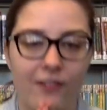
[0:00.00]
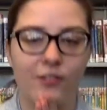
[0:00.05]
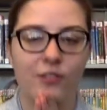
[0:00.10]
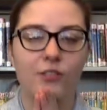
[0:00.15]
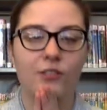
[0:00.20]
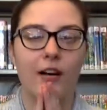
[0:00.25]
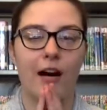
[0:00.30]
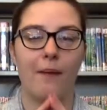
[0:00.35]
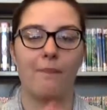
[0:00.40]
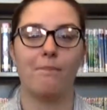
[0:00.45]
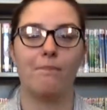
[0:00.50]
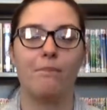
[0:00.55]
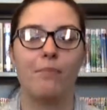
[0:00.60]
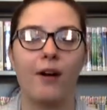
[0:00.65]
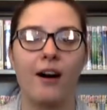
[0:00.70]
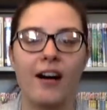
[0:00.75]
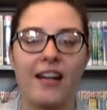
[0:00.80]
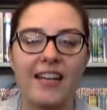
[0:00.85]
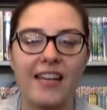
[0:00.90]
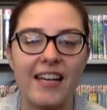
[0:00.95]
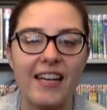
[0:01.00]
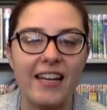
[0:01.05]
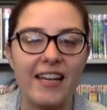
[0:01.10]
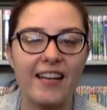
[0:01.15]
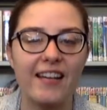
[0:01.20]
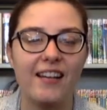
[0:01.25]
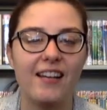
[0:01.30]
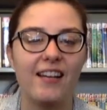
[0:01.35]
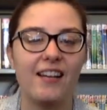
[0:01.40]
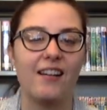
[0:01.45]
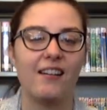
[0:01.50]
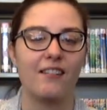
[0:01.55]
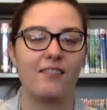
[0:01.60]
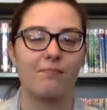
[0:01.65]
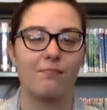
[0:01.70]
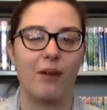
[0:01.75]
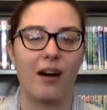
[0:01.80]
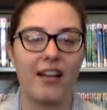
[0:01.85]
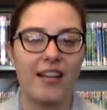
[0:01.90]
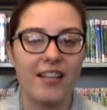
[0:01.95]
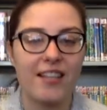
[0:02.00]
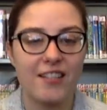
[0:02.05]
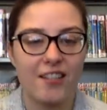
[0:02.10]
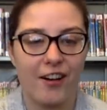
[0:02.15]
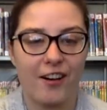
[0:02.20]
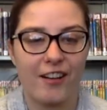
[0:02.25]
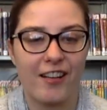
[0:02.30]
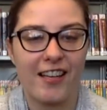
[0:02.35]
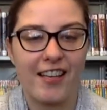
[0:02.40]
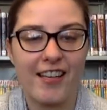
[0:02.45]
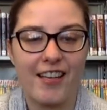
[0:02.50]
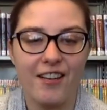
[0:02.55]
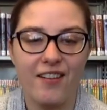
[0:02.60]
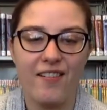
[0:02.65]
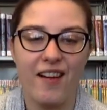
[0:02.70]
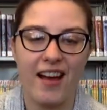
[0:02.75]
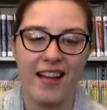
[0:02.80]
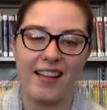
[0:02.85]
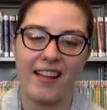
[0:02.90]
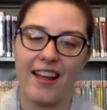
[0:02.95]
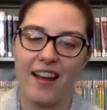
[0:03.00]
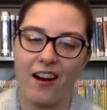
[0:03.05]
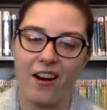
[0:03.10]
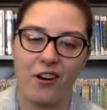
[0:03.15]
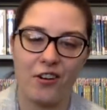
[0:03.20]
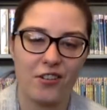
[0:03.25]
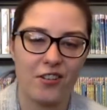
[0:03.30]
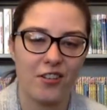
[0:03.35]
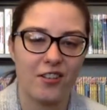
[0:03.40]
ooh, a bunny? Bunnies are cute and they also